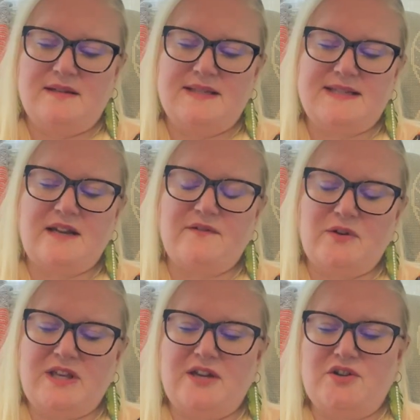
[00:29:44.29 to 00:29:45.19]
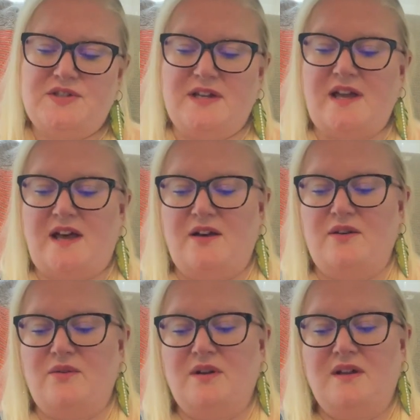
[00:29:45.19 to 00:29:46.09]
Several years
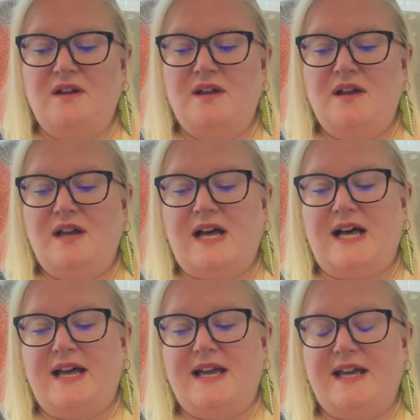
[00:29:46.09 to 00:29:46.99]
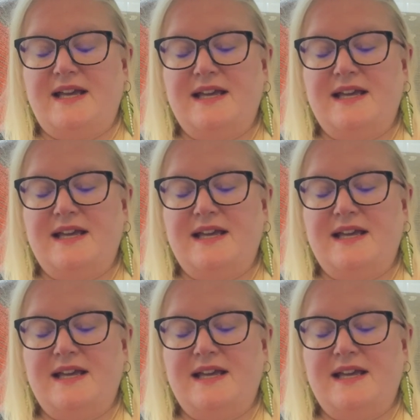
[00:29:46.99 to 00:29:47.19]
ago, I